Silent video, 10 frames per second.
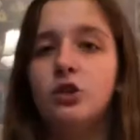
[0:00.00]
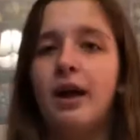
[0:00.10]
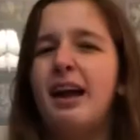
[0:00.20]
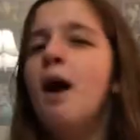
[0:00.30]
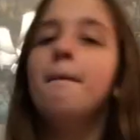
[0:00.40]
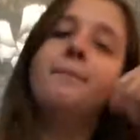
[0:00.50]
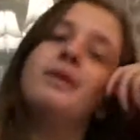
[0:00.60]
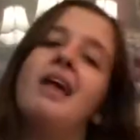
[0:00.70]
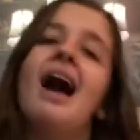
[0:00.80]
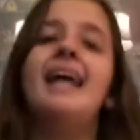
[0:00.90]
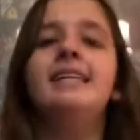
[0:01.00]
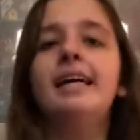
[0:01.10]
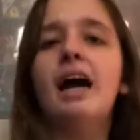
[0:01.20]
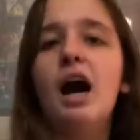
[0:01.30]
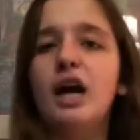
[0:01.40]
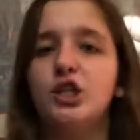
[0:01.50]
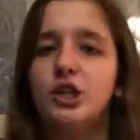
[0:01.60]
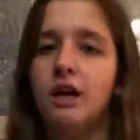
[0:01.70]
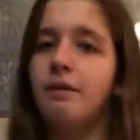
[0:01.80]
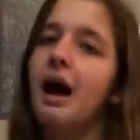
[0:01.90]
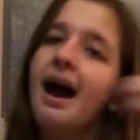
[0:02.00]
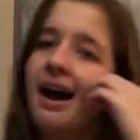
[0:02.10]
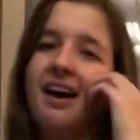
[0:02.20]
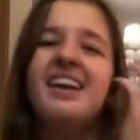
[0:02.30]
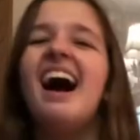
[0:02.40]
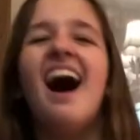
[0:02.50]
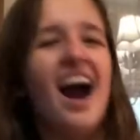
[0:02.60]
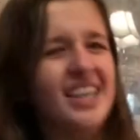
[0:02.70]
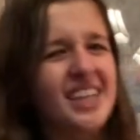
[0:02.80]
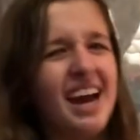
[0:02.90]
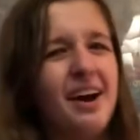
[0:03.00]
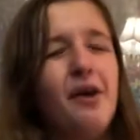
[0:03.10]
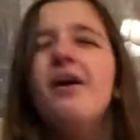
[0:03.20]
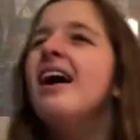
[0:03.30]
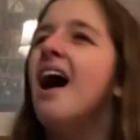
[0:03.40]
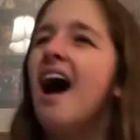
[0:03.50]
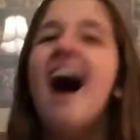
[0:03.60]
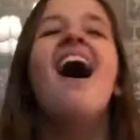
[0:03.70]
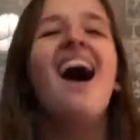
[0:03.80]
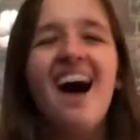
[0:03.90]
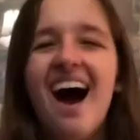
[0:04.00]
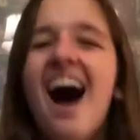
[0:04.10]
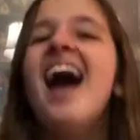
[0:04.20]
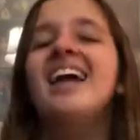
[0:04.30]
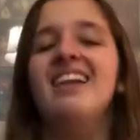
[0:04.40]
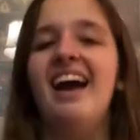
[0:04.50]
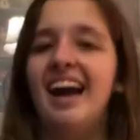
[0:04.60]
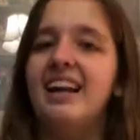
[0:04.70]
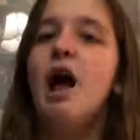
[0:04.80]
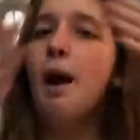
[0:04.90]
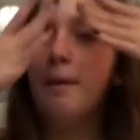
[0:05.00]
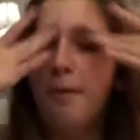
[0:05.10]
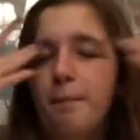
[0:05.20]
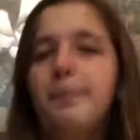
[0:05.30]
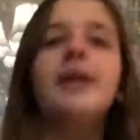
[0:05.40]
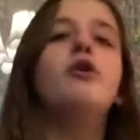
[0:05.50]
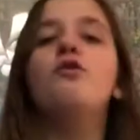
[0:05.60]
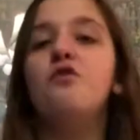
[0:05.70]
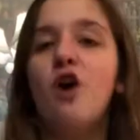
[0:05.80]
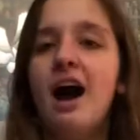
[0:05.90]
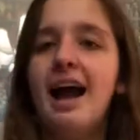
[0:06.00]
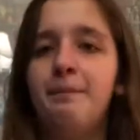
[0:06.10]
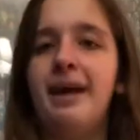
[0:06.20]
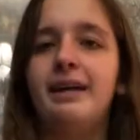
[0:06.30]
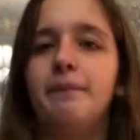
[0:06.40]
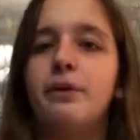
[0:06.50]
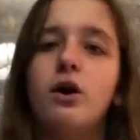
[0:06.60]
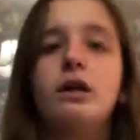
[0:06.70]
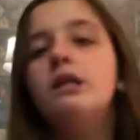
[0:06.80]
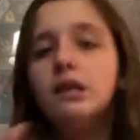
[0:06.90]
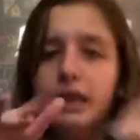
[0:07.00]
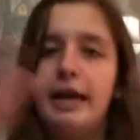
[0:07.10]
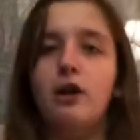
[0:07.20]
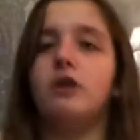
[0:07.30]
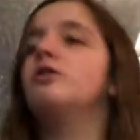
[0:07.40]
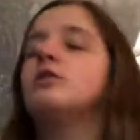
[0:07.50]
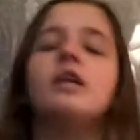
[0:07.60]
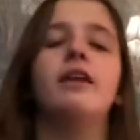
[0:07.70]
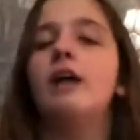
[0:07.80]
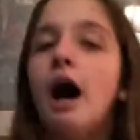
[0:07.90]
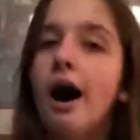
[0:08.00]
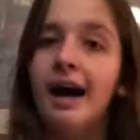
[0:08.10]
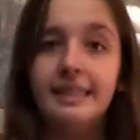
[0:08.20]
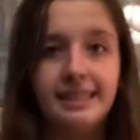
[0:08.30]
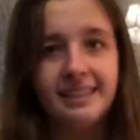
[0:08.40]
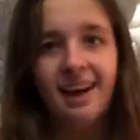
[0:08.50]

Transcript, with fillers: so like blinding high, sh uh, high shadow highlight beautiful eye makeup look, glitter to the gods.